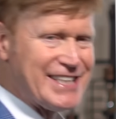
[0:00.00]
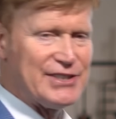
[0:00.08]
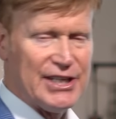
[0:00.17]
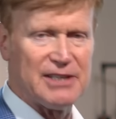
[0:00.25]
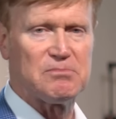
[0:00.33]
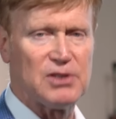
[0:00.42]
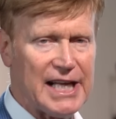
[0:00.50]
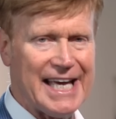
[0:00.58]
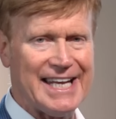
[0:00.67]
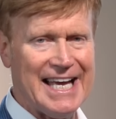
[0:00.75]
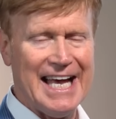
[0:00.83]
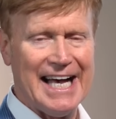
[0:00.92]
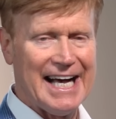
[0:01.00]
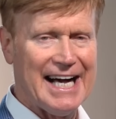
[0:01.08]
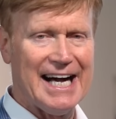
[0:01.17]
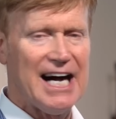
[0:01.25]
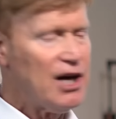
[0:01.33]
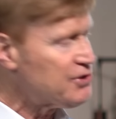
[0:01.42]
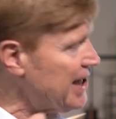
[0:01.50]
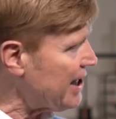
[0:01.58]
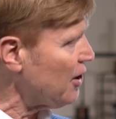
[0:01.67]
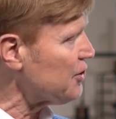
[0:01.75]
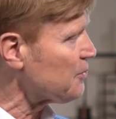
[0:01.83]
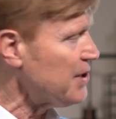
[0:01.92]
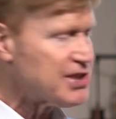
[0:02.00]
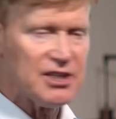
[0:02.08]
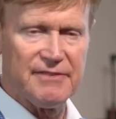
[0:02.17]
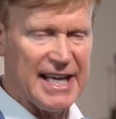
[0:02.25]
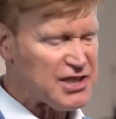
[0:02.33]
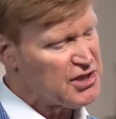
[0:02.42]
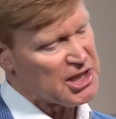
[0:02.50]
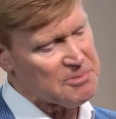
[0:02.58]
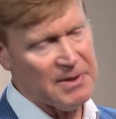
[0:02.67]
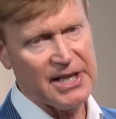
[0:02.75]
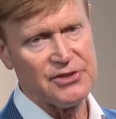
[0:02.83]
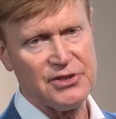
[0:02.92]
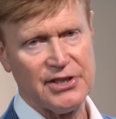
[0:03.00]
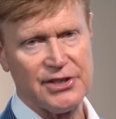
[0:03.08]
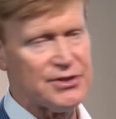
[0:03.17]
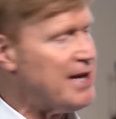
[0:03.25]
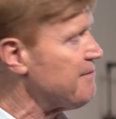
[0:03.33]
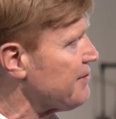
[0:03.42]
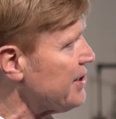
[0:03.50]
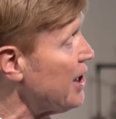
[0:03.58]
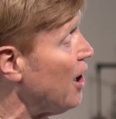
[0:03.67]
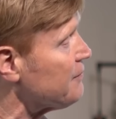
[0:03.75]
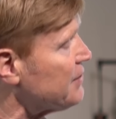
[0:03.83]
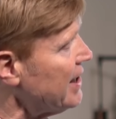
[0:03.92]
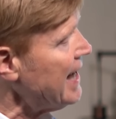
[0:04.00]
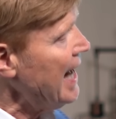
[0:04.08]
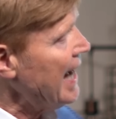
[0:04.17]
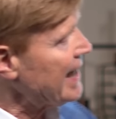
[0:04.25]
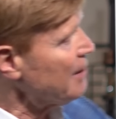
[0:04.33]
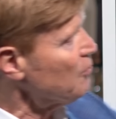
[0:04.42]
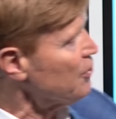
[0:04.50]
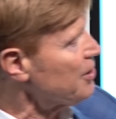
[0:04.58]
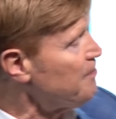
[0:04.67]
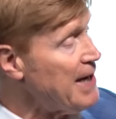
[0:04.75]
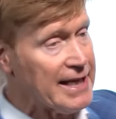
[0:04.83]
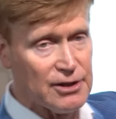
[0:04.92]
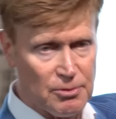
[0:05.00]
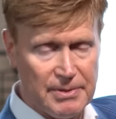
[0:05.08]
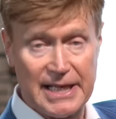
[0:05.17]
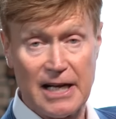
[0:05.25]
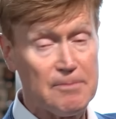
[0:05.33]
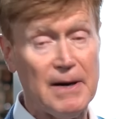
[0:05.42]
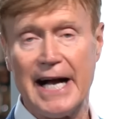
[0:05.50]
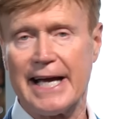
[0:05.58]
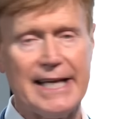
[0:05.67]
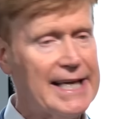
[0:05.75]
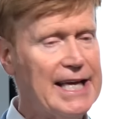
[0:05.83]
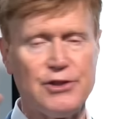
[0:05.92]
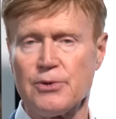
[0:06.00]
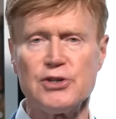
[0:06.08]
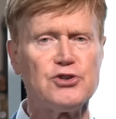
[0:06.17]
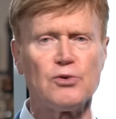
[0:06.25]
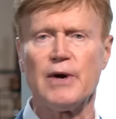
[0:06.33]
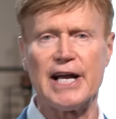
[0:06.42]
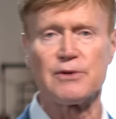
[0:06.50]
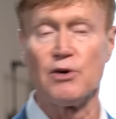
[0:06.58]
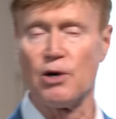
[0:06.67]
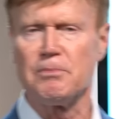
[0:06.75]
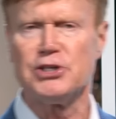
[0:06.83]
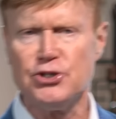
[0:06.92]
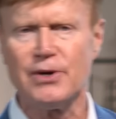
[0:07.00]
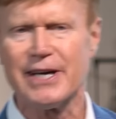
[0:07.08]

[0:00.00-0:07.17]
take the N plan. I'll take on the risk of excess because it doesn't happen very often, and I'm willing to pay a little bit out of pocket. Again, there is no right or wrong, but